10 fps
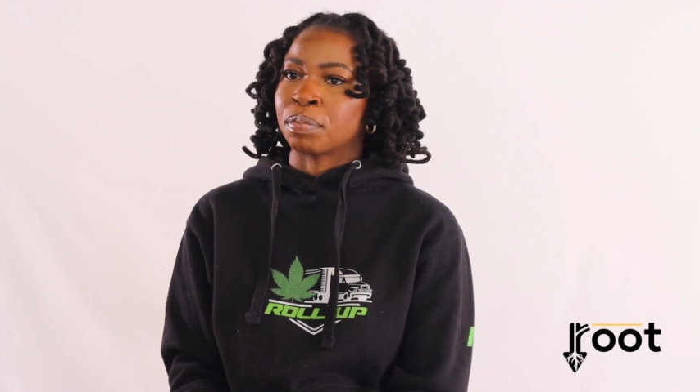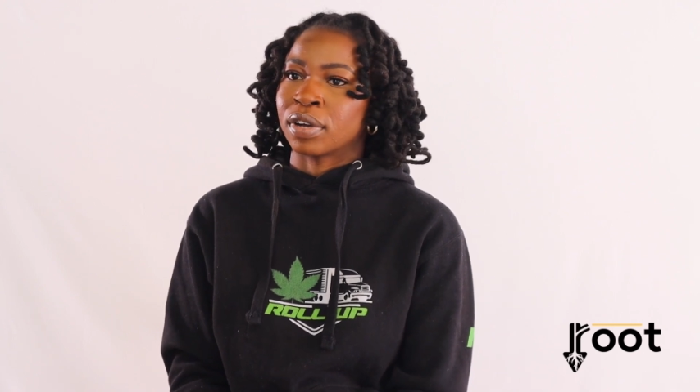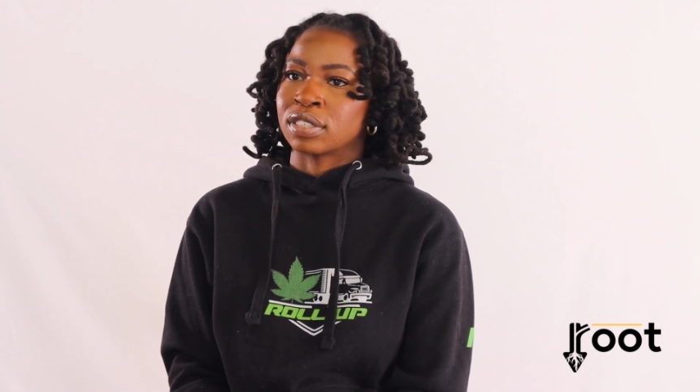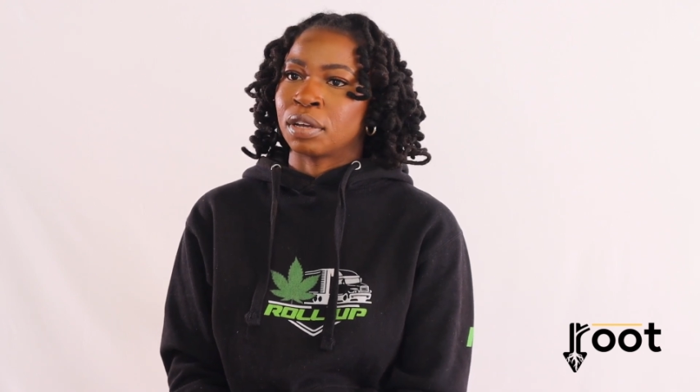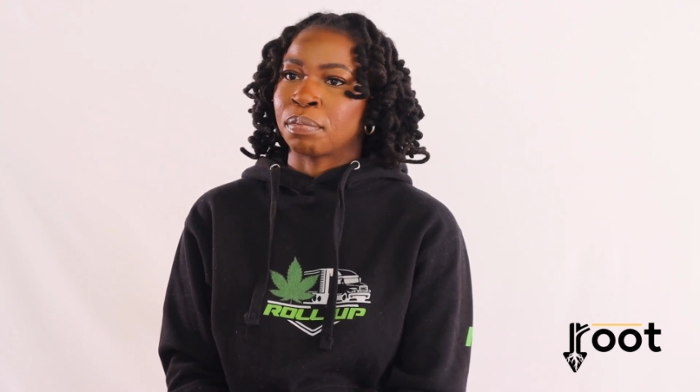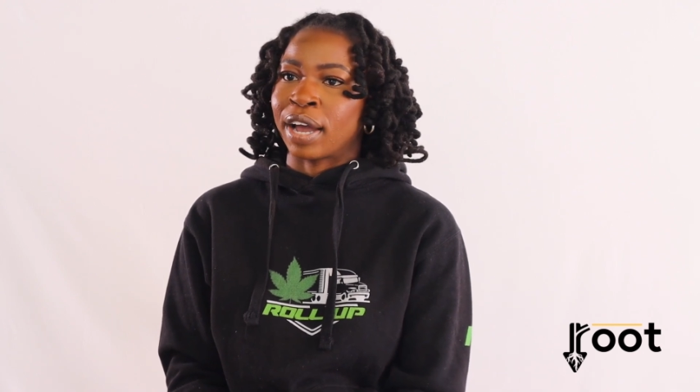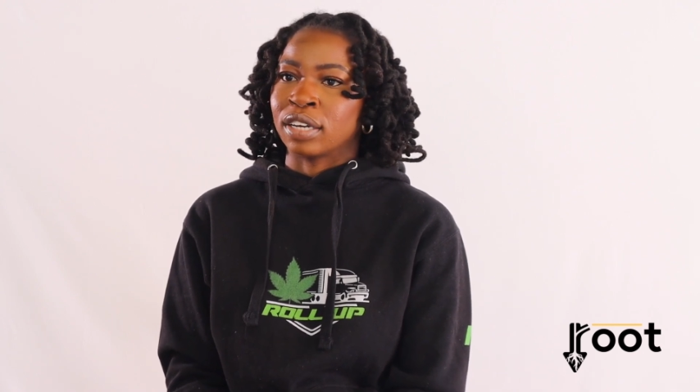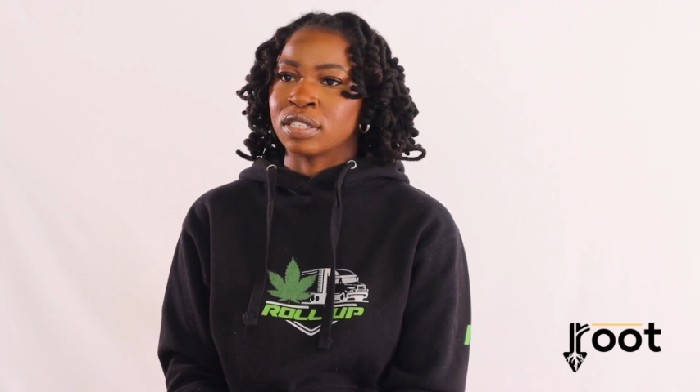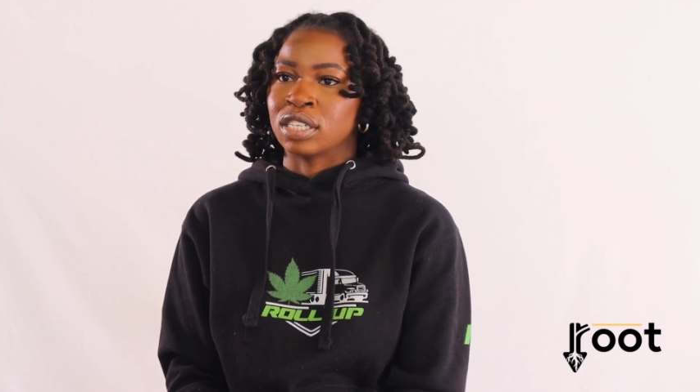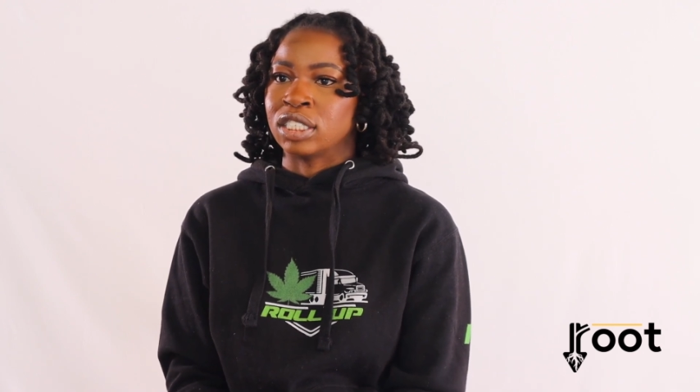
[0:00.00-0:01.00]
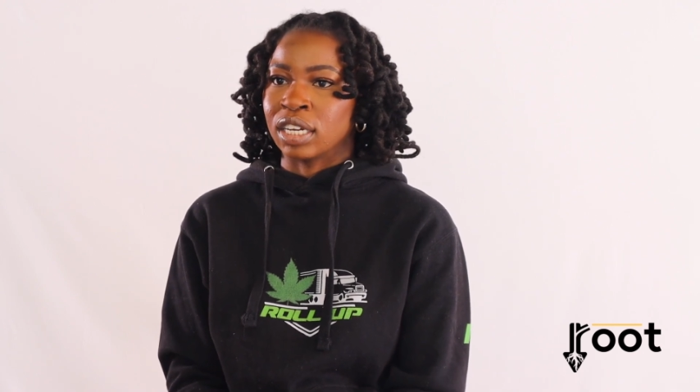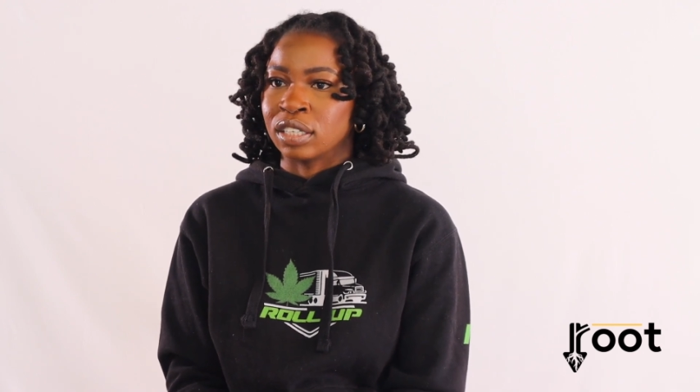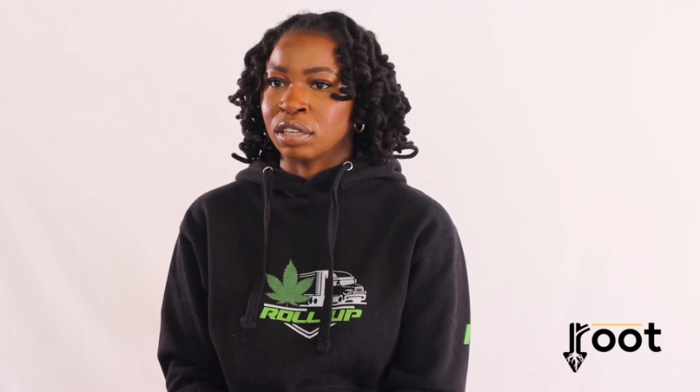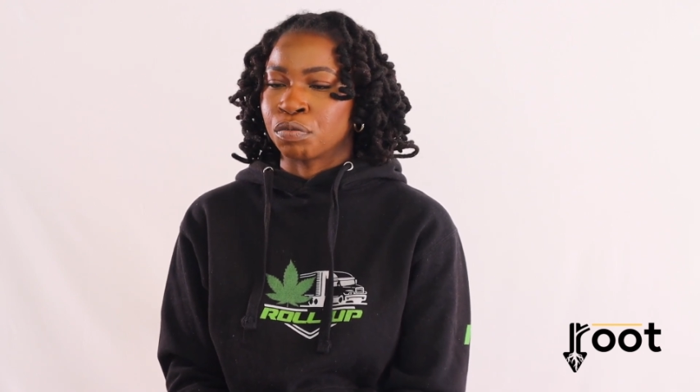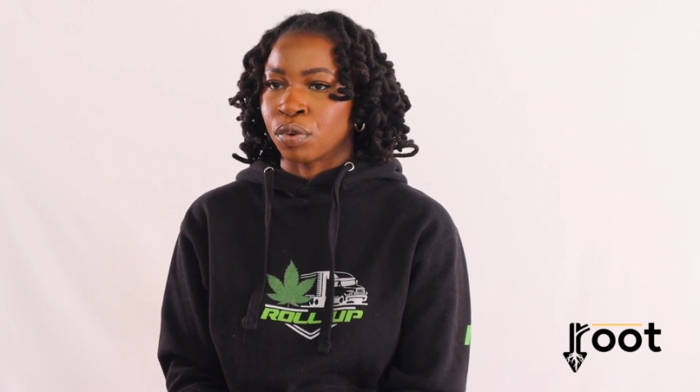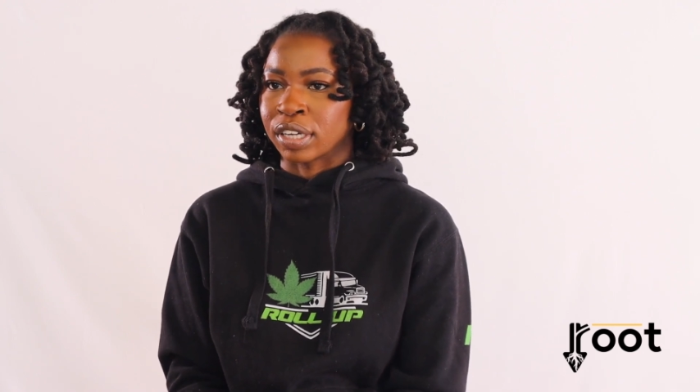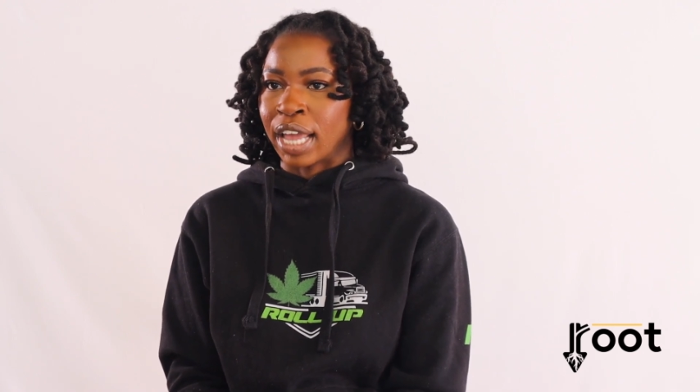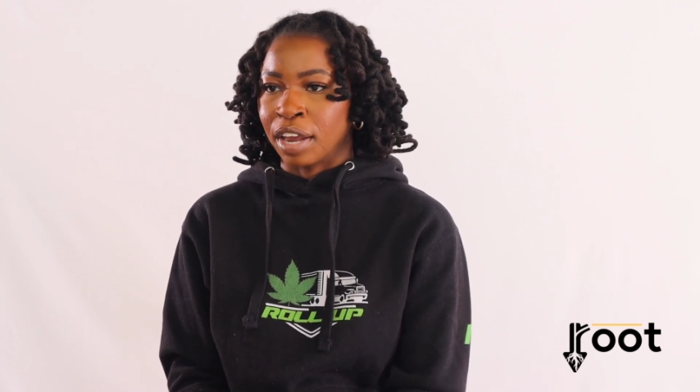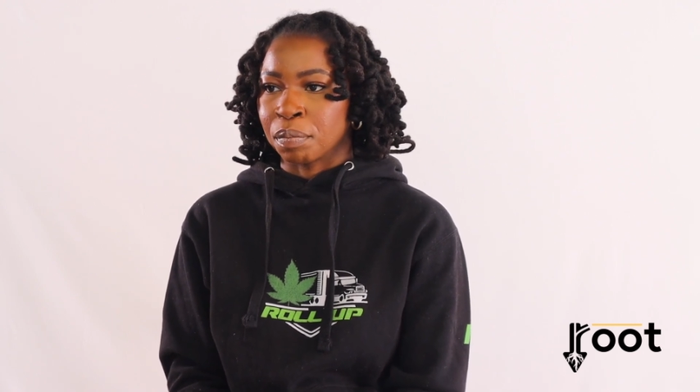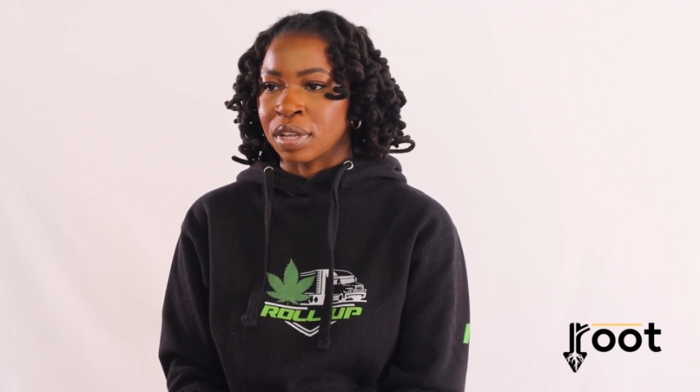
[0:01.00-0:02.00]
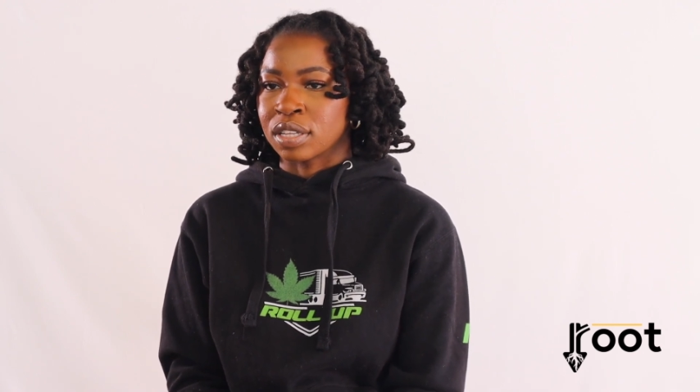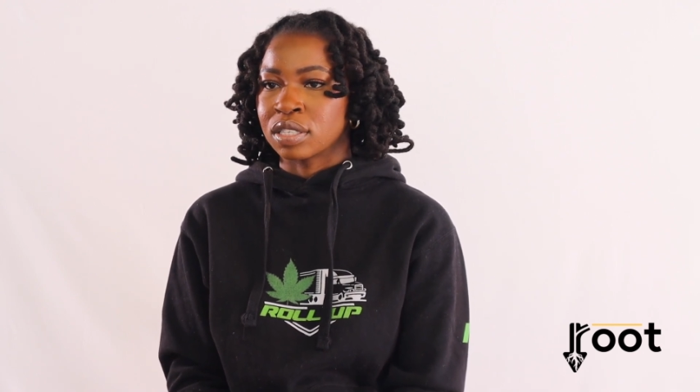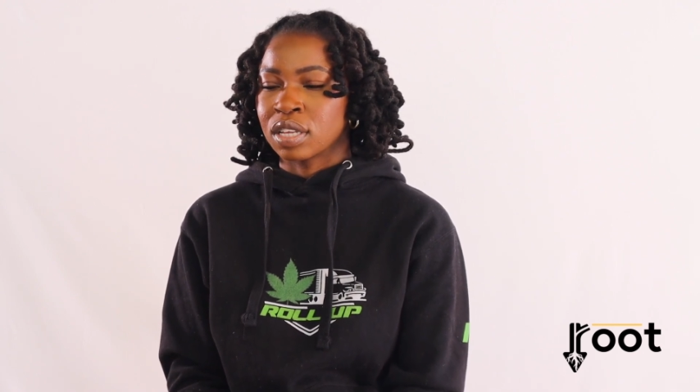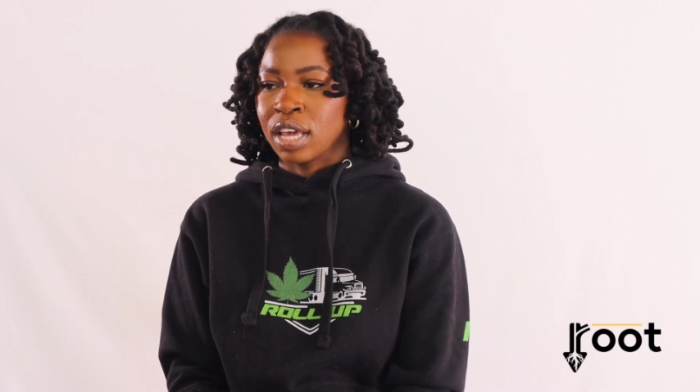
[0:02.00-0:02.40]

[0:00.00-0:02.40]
President Biden's agenda for cannabis